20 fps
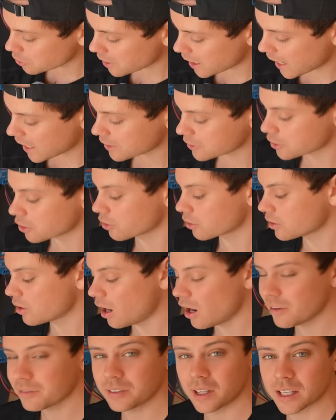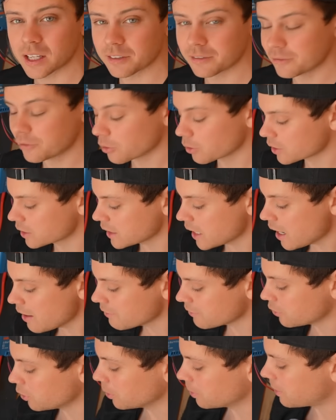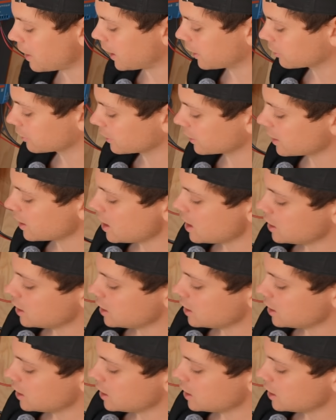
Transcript: you can't turn off like a 48 volt battery.